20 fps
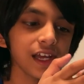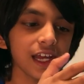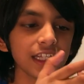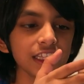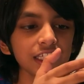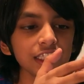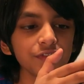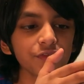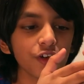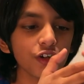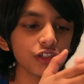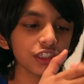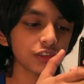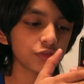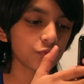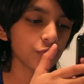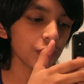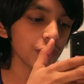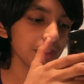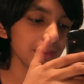And this phone
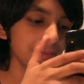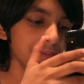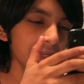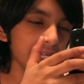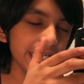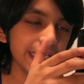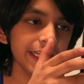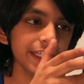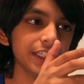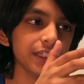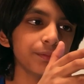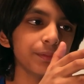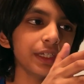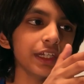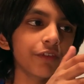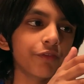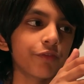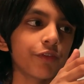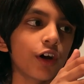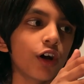is really made to
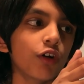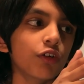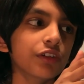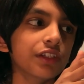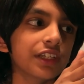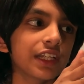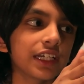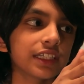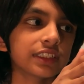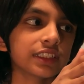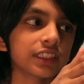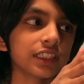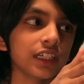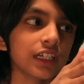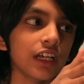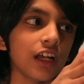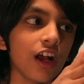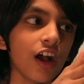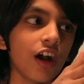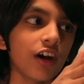be a phone that's
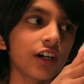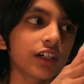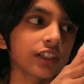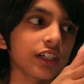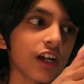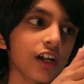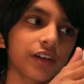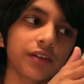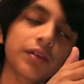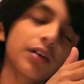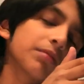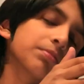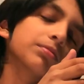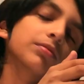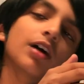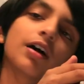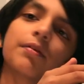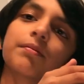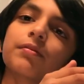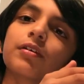
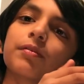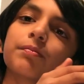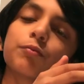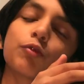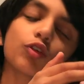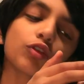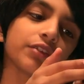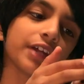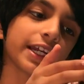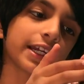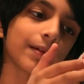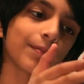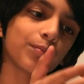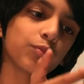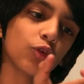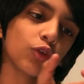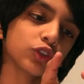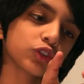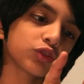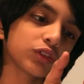more like a
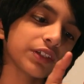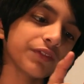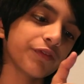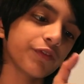portrait